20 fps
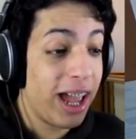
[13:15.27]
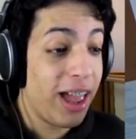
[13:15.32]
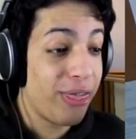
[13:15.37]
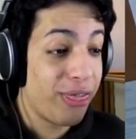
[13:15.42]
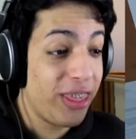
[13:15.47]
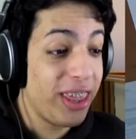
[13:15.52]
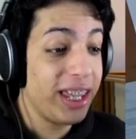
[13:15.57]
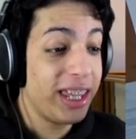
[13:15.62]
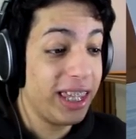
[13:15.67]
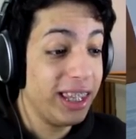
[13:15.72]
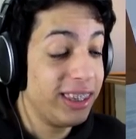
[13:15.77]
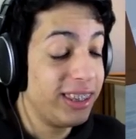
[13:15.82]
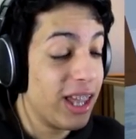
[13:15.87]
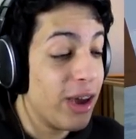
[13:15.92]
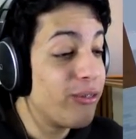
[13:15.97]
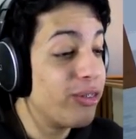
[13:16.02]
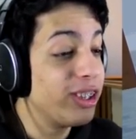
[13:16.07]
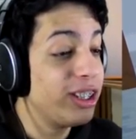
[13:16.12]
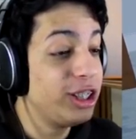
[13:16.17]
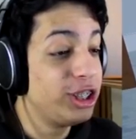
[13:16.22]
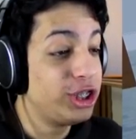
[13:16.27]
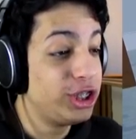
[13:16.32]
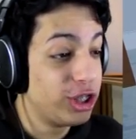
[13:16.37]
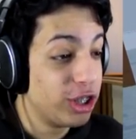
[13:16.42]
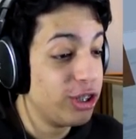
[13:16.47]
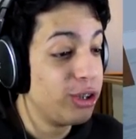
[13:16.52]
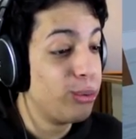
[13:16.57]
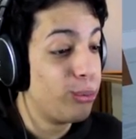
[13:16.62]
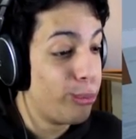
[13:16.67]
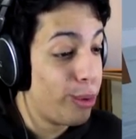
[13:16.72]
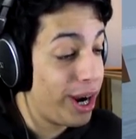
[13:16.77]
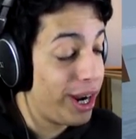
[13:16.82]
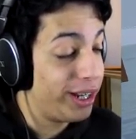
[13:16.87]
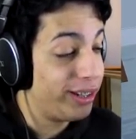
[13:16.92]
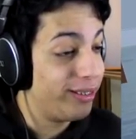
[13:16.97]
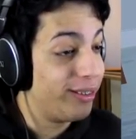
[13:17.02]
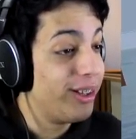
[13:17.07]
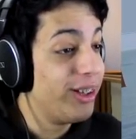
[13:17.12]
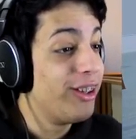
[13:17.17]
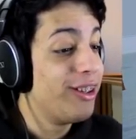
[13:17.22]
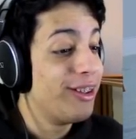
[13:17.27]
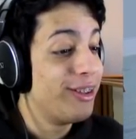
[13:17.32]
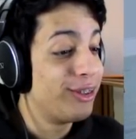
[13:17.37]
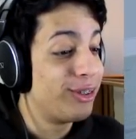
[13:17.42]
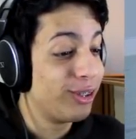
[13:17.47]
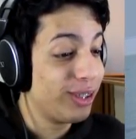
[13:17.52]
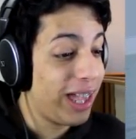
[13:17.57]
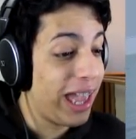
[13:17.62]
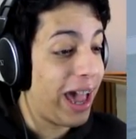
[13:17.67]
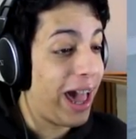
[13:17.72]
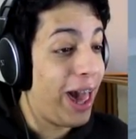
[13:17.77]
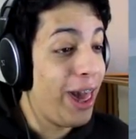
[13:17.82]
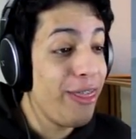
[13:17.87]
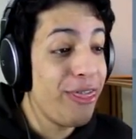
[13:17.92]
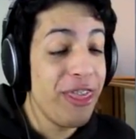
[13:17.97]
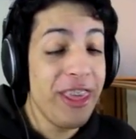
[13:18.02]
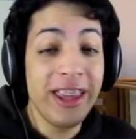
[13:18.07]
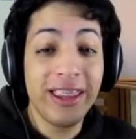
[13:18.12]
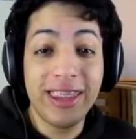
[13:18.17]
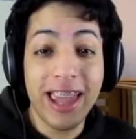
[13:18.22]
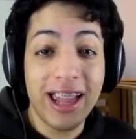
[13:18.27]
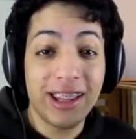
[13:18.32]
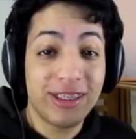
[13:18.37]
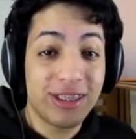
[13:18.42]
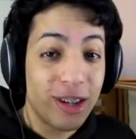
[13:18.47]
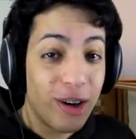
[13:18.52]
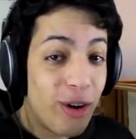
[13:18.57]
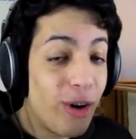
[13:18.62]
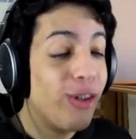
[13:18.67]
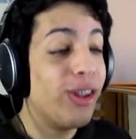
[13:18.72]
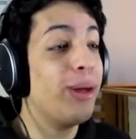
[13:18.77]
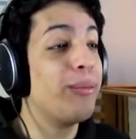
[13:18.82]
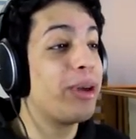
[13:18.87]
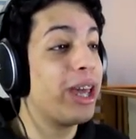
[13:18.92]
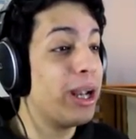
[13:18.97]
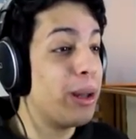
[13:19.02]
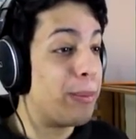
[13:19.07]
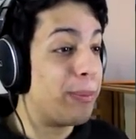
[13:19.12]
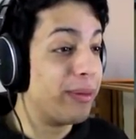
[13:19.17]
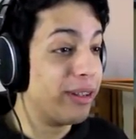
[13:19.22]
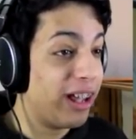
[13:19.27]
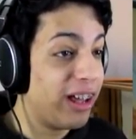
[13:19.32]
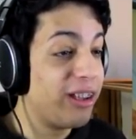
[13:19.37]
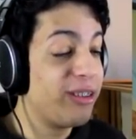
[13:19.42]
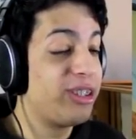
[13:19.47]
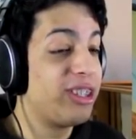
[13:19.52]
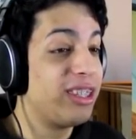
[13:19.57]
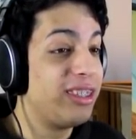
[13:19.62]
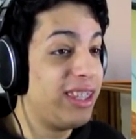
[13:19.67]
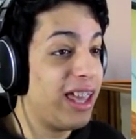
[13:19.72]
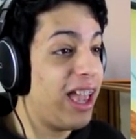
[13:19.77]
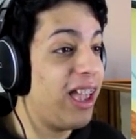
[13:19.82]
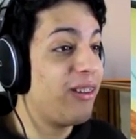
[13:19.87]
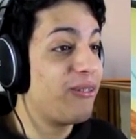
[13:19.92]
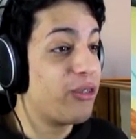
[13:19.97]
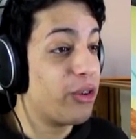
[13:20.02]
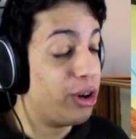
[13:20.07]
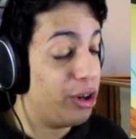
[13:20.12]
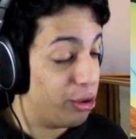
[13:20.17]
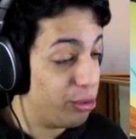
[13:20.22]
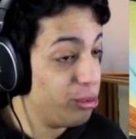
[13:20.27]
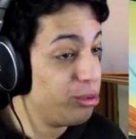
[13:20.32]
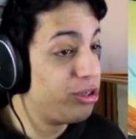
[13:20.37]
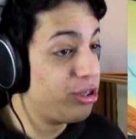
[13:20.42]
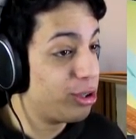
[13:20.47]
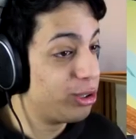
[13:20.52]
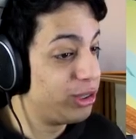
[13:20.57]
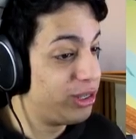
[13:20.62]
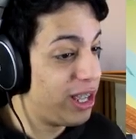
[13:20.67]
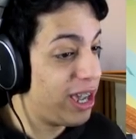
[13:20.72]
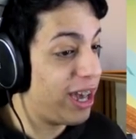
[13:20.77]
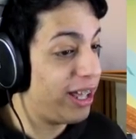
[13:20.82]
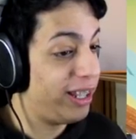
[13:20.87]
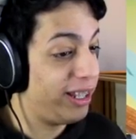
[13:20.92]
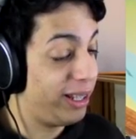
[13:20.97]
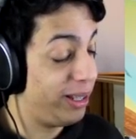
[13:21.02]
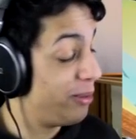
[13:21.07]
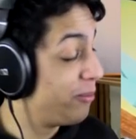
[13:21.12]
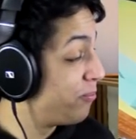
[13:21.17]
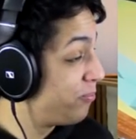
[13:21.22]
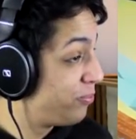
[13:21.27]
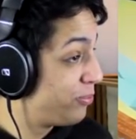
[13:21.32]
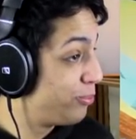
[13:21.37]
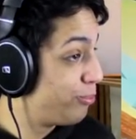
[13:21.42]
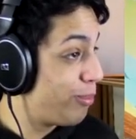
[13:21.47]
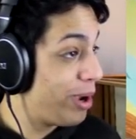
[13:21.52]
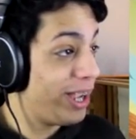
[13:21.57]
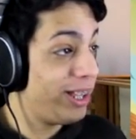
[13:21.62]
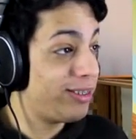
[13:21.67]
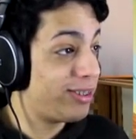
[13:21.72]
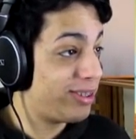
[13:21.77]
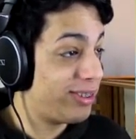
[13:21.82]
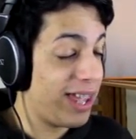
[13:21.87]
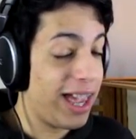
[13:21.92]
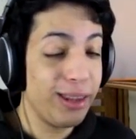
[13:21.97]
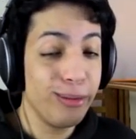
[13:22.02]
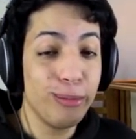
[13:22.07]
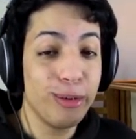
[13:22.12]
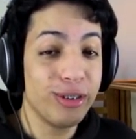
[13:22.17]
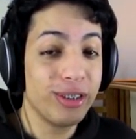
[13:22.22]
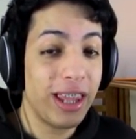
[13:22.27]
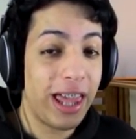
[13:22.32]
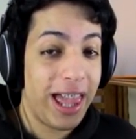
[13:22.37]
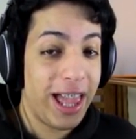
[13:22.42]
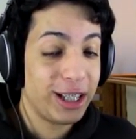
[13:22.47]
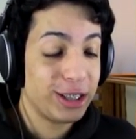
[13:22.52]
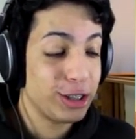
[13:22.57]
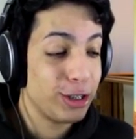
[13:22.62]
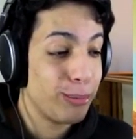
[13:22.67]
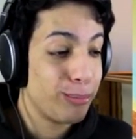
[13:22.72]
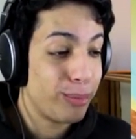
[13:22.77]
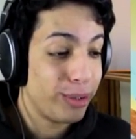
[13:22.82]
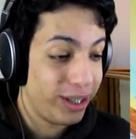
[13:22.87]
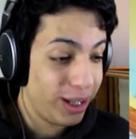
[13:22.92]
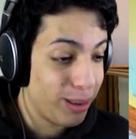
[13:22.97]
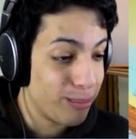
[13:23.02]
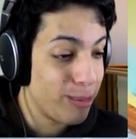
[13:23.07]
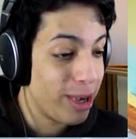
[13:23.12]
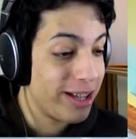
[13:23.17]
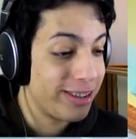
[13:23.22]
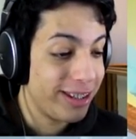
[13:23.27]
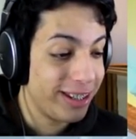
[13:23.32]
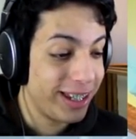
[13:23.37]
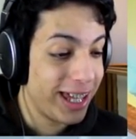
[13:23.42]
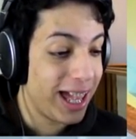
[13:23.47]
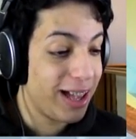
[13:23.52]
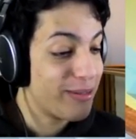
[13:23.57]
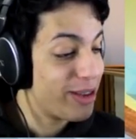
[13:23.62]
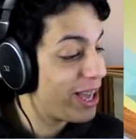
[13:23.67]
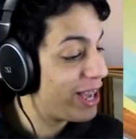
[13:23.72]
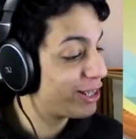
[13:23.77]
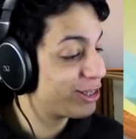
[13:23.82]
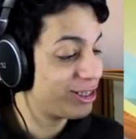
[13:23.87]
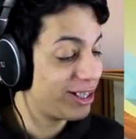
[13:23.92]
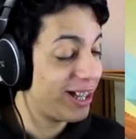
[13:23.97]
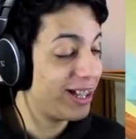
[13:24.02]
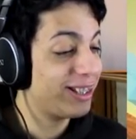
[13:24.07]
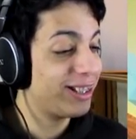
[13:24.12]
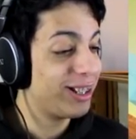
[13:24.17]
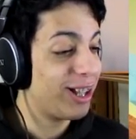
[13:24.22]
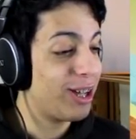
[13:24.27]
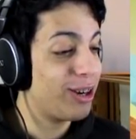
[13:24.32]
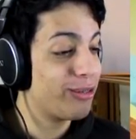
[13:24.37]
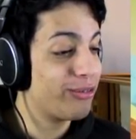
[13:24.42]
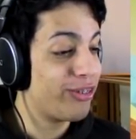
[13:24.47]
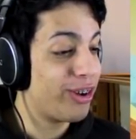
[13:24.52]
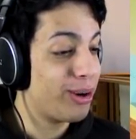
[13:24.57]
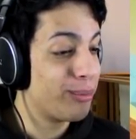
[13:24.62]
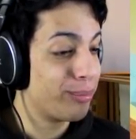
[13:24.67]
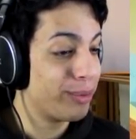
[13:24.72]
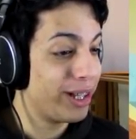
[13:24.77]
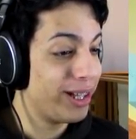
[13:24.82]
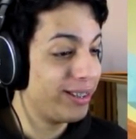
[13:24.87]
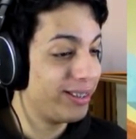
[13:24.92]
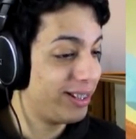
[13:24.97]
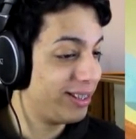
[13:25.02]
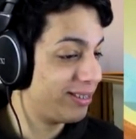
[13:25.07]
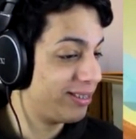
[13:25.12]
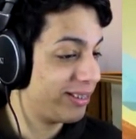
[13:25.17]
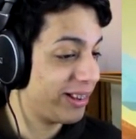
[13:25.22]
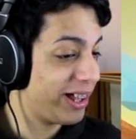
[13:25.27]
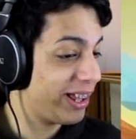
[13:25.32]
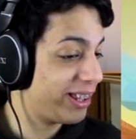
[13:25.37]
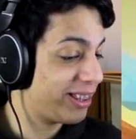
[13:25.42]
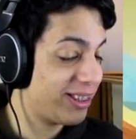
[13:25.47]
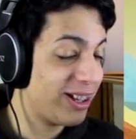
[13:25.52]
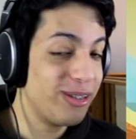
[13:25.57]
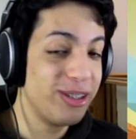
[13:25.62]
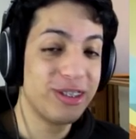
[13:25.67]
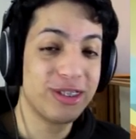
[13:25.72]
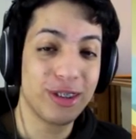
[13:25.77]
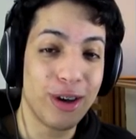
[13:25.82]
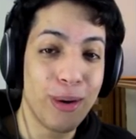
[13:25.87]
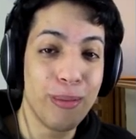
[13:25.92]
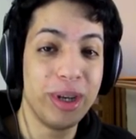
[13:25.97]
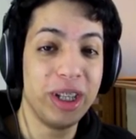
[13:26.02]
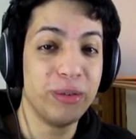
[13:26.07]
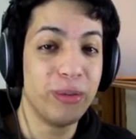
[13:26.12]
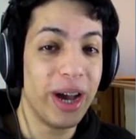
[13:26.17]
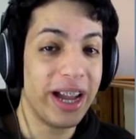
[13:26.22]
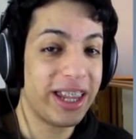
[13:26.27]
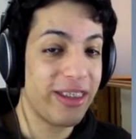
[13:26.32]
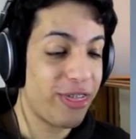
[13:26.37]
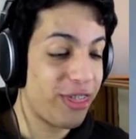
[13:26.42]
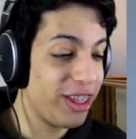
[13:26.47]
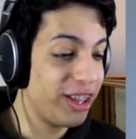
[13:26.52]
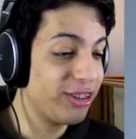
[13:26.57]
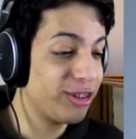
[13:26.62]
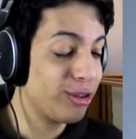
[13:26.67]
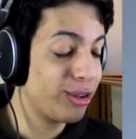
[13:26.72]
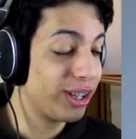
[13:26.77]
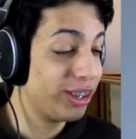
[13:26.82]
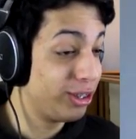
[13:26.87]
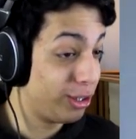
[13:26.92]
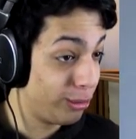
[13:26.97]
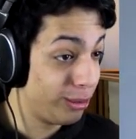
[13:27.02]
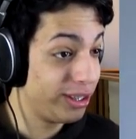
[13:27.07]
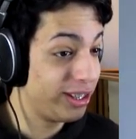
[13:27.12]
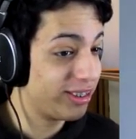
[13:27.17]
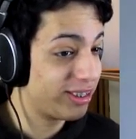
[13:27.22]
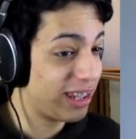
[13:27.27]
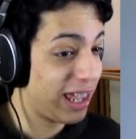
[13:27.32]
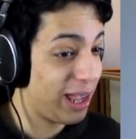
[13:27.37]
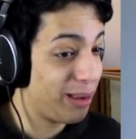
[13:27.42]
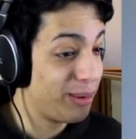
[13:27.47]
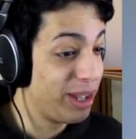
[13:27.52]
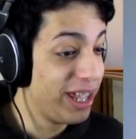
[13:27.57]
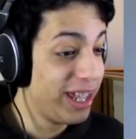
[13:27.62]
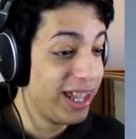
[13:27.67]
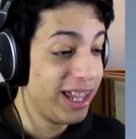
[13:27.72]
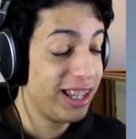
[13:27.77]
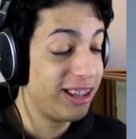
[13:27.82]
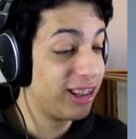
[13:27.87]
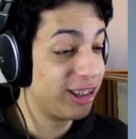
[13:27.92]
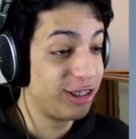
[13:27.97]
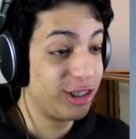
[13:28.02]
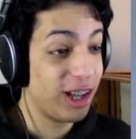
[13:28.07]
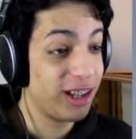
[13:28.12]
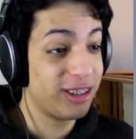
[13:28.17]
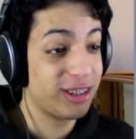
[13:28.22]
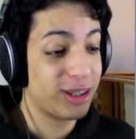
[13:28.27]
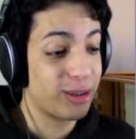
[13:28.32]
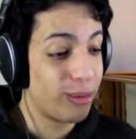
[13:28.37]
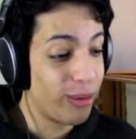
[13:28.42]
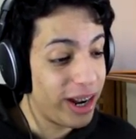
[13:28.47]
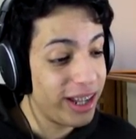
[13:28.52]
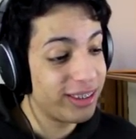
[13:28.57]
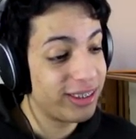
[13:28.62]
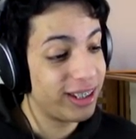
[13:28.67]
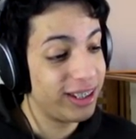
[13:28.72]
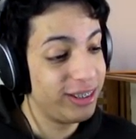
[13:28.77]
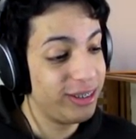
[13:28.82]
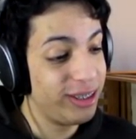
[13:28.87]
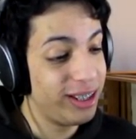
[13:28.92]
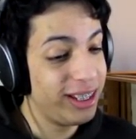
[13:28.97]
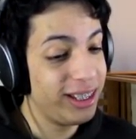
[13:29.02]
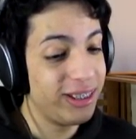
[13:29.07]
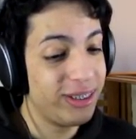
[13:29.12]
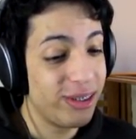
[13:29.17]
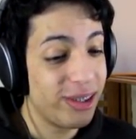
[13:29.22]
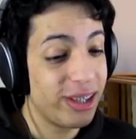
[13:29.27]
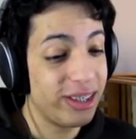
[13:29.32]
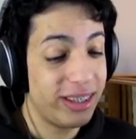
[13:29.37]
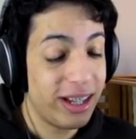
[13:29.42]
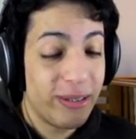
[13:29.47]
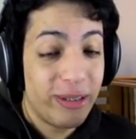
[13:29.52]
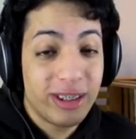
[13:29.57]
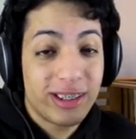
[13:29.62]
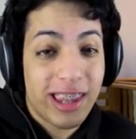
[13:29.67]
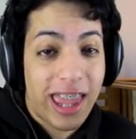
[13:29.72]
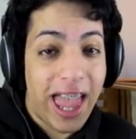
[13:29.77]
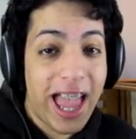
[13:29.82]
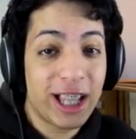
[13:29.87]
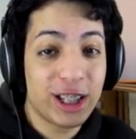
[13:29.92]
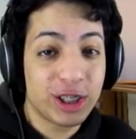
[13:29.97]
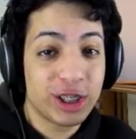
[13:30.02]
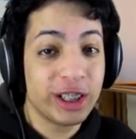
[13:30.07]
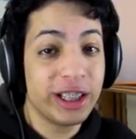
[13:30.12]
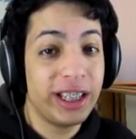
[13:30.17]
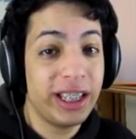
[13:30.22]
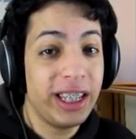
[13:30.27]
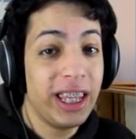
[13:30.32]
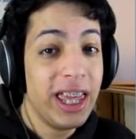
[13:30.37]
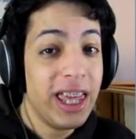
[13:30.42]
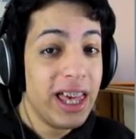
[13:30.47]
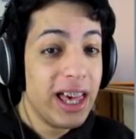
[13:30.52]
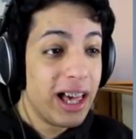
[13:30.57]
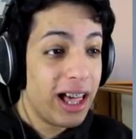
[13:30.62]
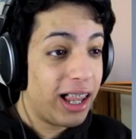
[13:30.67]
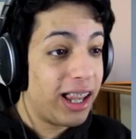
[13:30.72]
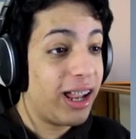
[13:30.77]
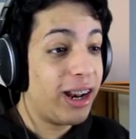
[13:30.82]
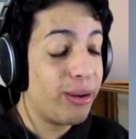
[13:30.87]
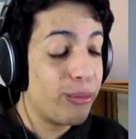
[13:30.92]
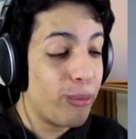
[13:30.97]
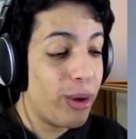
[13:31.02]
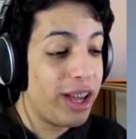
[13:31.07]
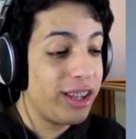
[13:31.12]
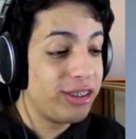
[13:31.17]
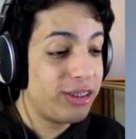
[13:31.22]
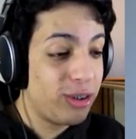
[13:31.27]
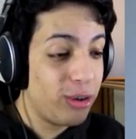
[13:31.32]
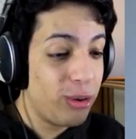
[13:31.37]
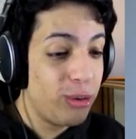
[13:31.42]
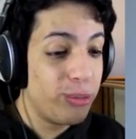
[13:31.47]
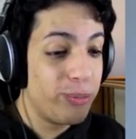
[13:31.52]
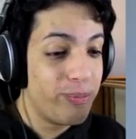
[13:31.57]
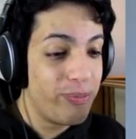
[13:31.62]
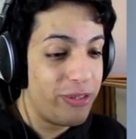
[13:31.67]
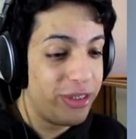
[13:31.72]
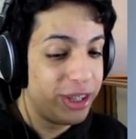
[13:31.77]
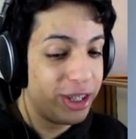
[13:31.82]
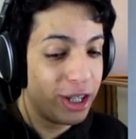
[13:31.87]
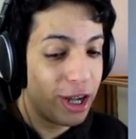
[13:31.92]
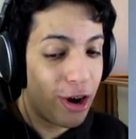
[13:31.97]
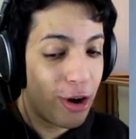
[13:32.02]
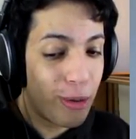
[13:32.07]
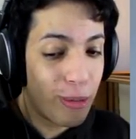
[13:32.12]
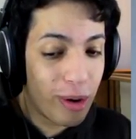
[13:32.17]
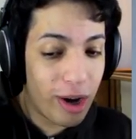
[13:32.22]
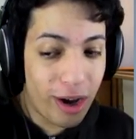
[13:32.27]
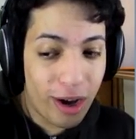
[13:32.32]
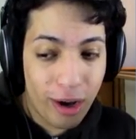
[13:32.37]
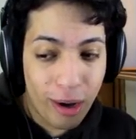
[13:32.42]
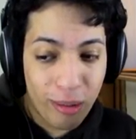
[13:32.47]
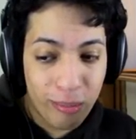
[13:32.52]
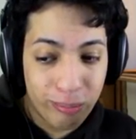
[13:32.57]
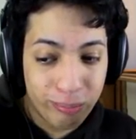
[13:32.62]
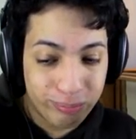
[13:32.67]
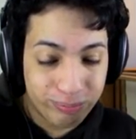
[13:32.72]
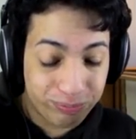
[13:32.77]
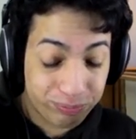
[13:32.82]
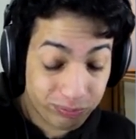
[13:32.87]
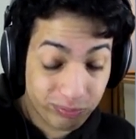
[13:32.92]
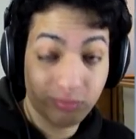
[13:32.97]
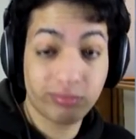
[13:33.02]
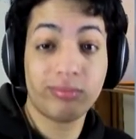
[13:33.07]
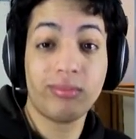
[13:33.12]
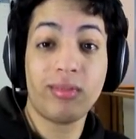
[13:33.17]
and I think he definitely should win. So yeah, I think that's all I'm gonna play today for Who's Your Daddy. Mates, that was actually a pretty amazing game. I actually had a lot of fun playing this. Like, there so many wacky things you can do in this game. It's just crazy. And you need, there is actually a lot of ways to, you know,